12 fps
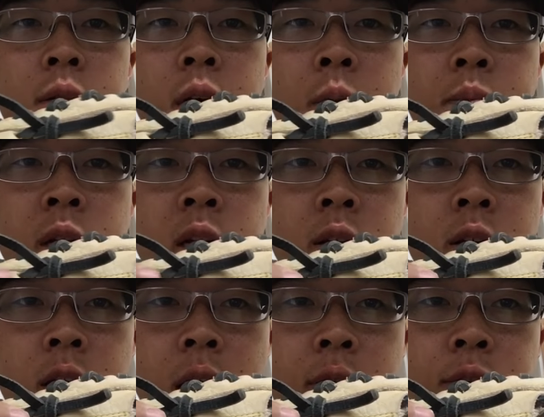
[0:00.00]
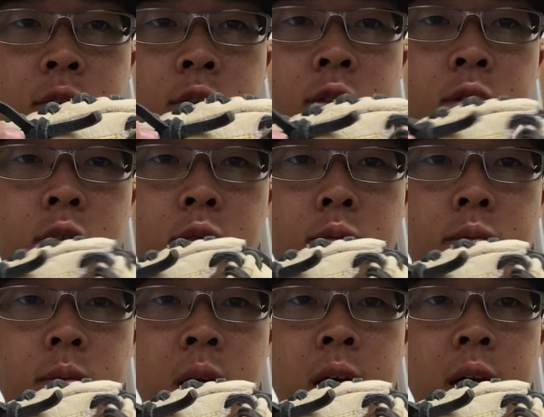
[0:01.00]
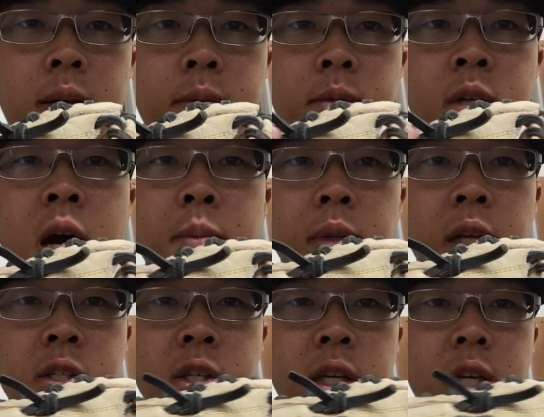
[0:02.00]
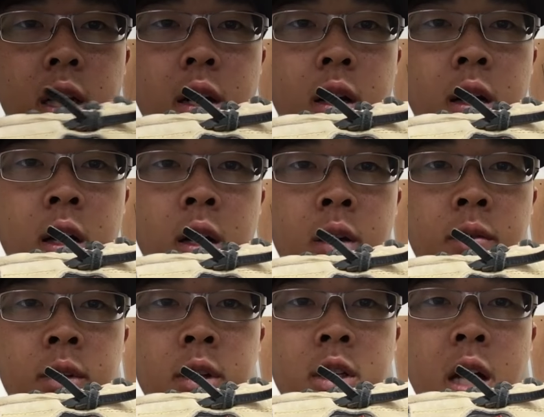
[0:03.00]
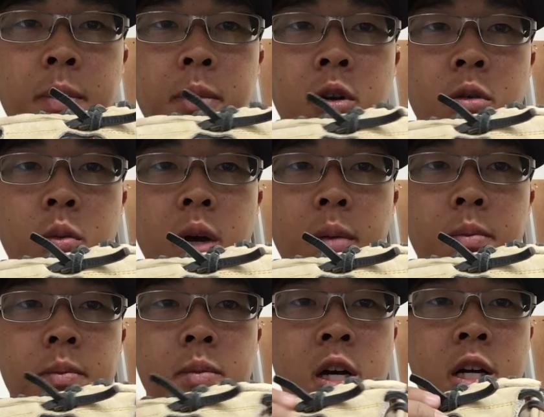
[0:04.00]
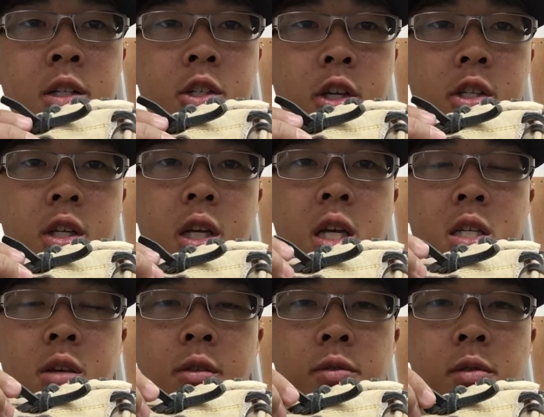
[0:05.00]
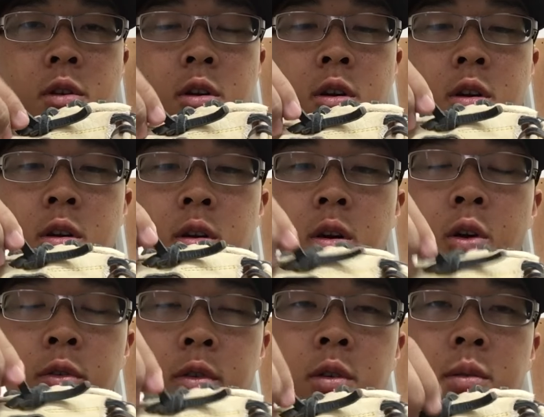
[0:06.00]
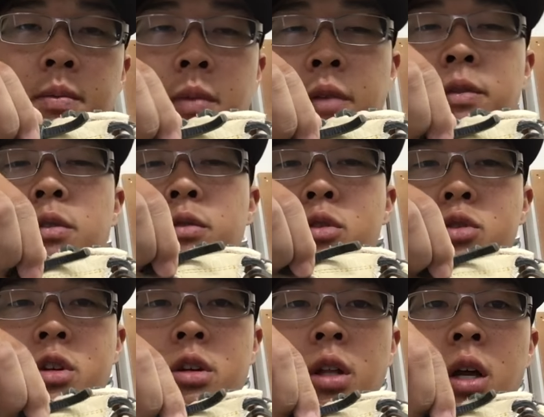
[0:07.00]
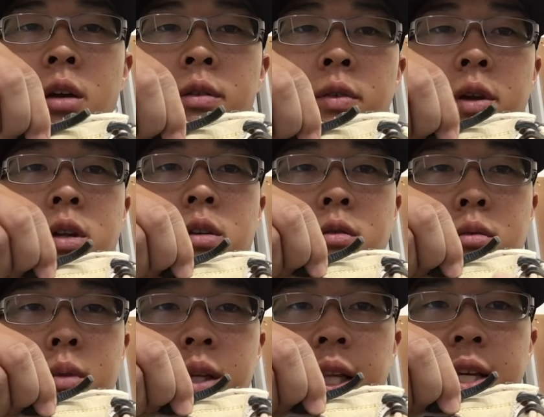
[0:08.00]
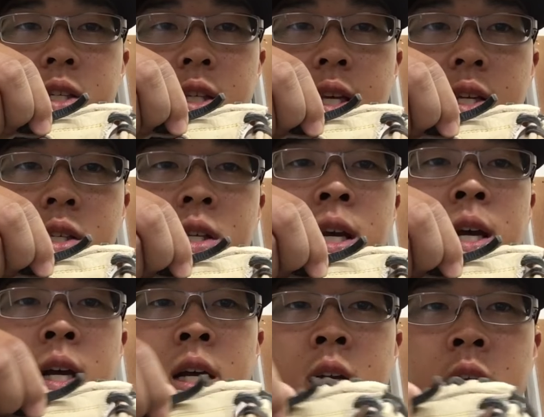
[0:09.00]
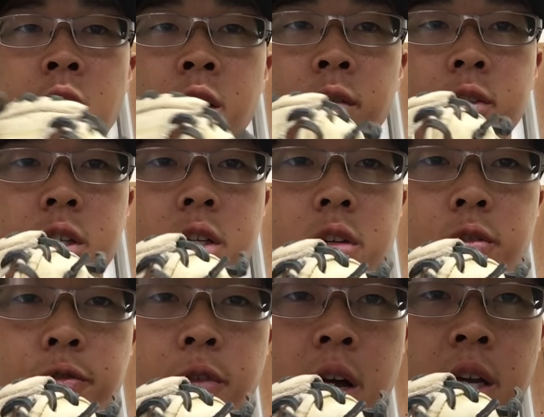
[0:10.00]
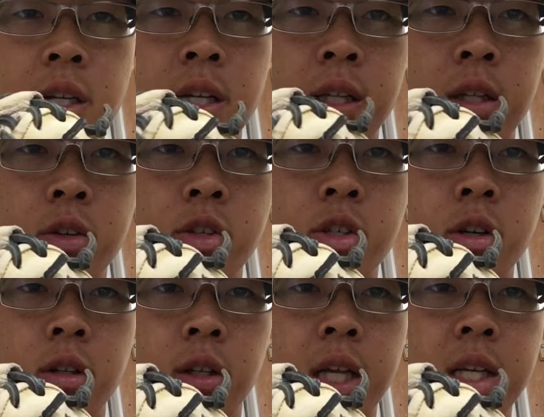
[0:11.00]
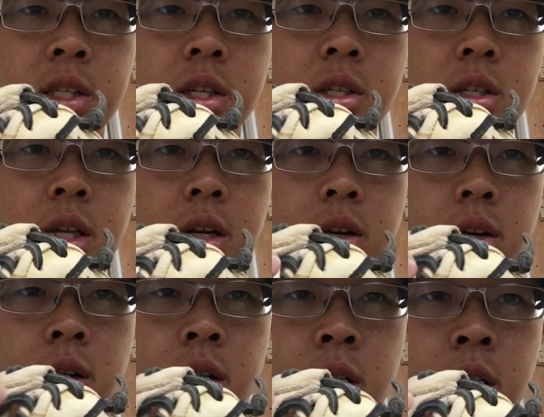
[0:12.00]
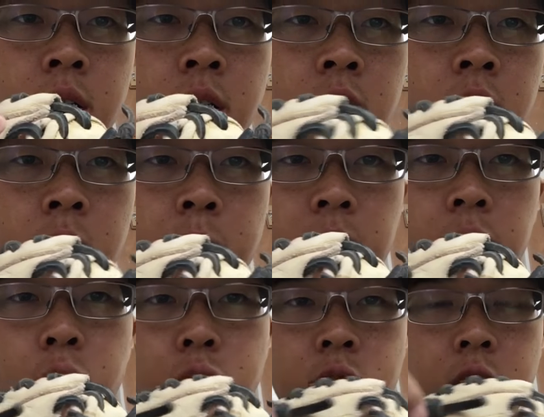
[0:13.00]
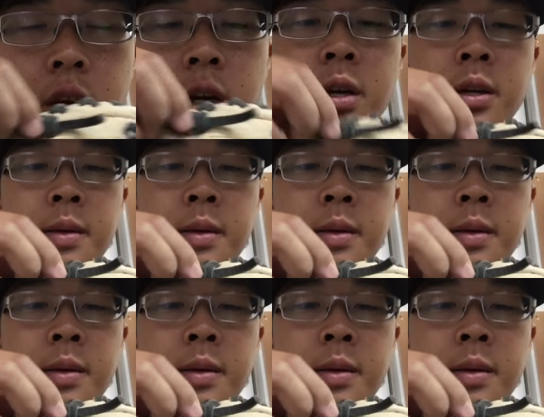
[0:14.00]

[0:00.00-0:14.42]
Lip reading: update on how to do the top lacing here for the top of your web, just in case if you've used your glove and you relace this, and all of a sudden you find that there's certain laces that are a little bit looser,